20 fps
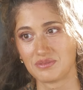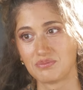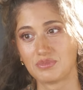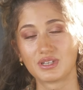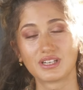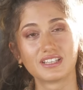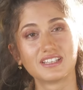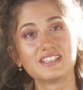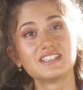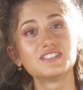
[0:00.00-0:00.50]

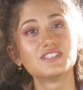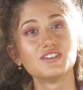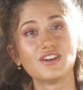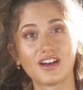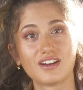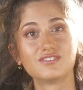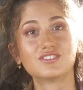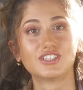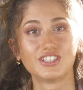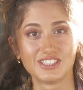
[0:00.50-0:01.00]
But at least you
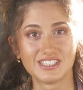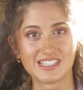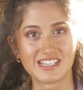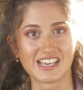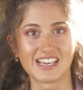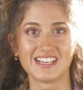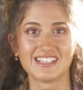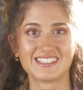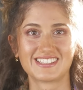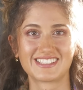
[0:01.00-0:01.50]
have good
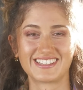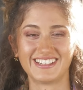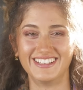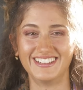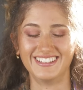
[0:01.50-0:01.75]
taste.